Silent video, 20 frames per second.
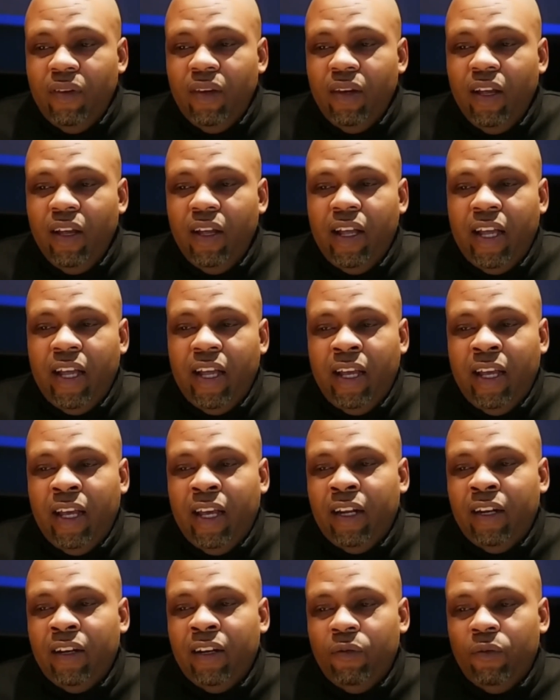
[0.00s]

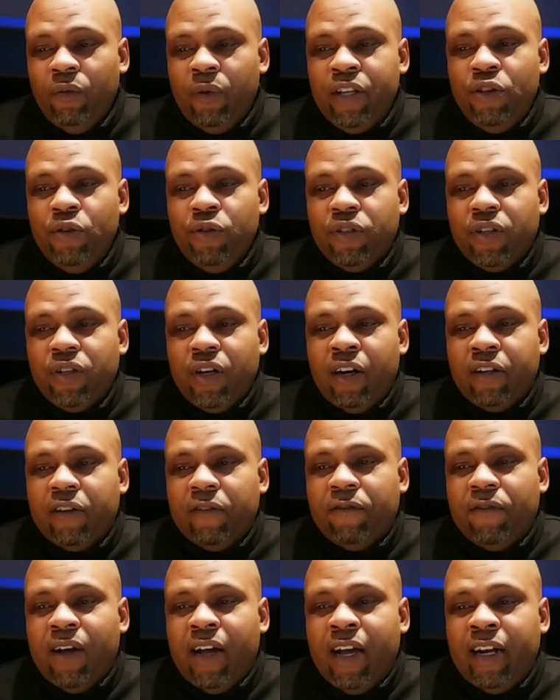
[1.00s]
And when you start to
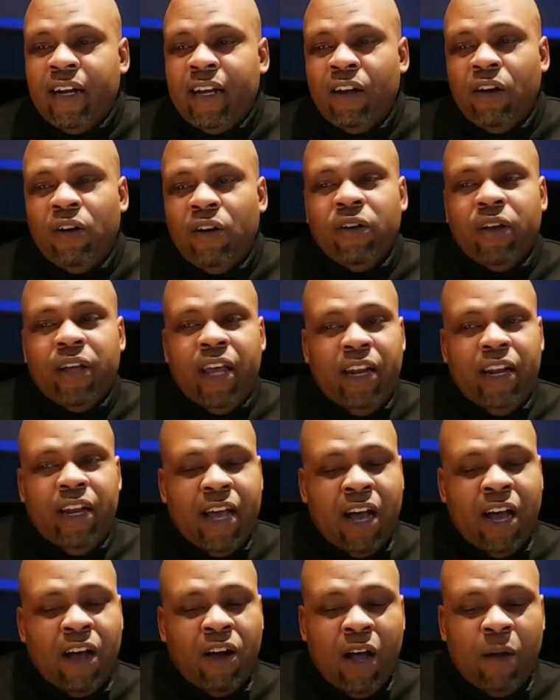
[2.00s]
find out, okay,
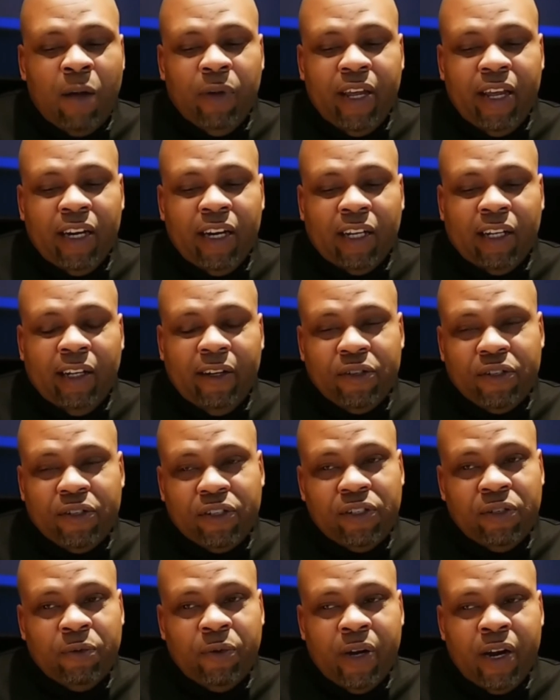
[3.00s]
now I'm getting close
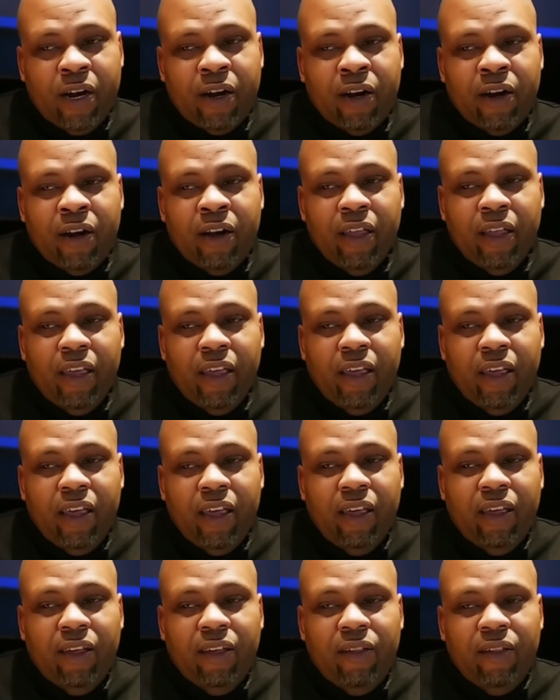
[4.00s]
to where
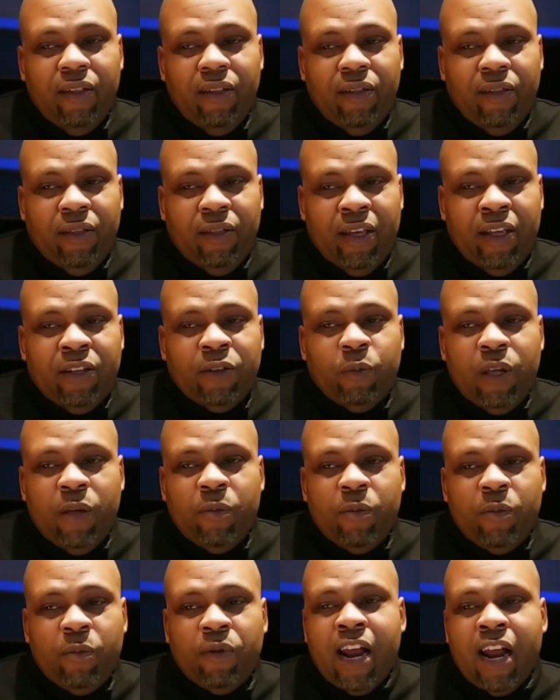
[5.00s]
these
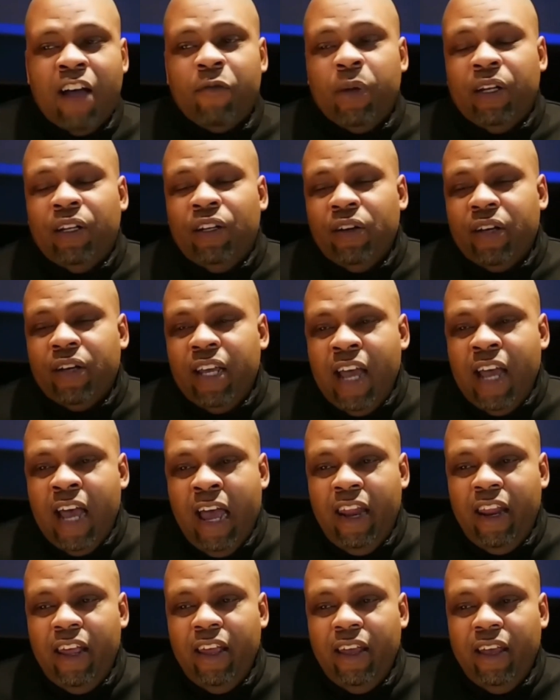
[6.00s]
people that I've been looking
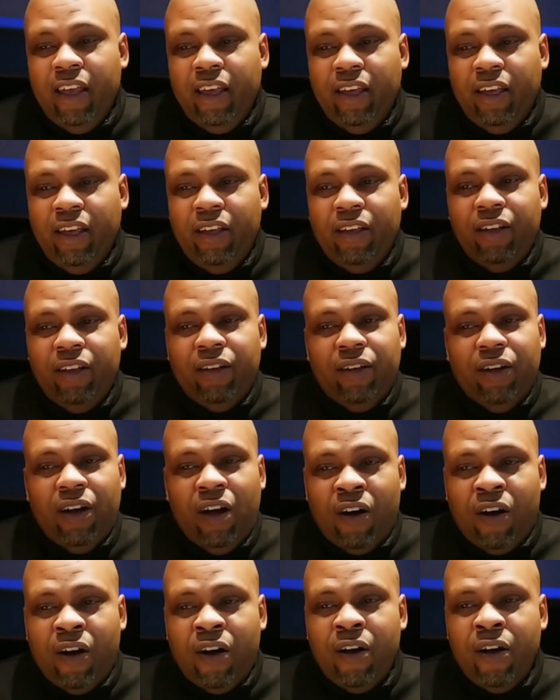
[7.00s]
at
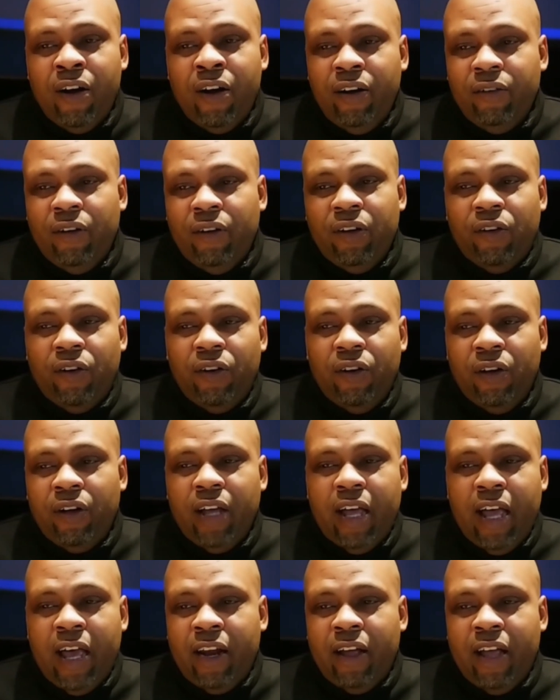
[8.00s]
are
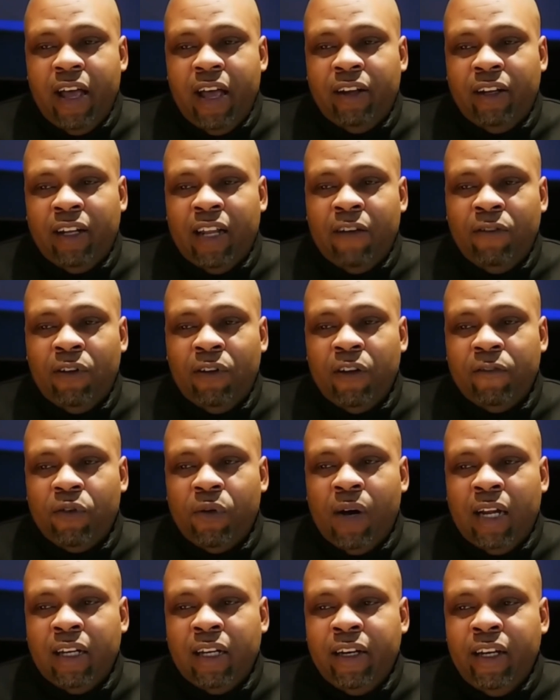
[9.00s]
at a level of
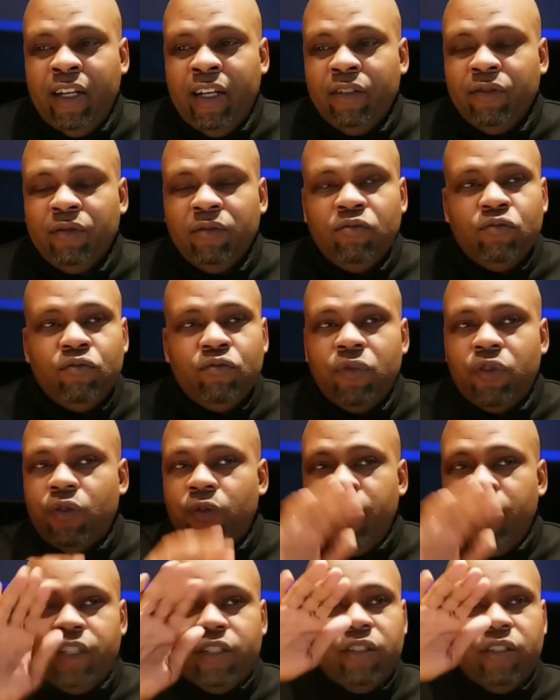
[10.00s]
quality,
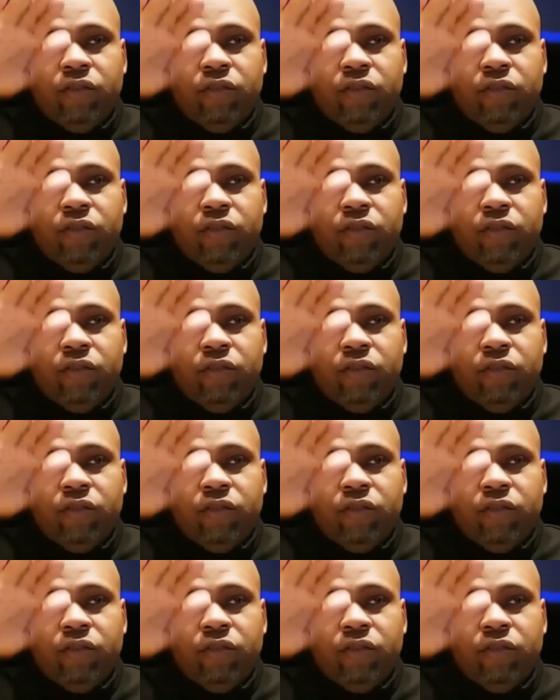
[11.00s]
switch.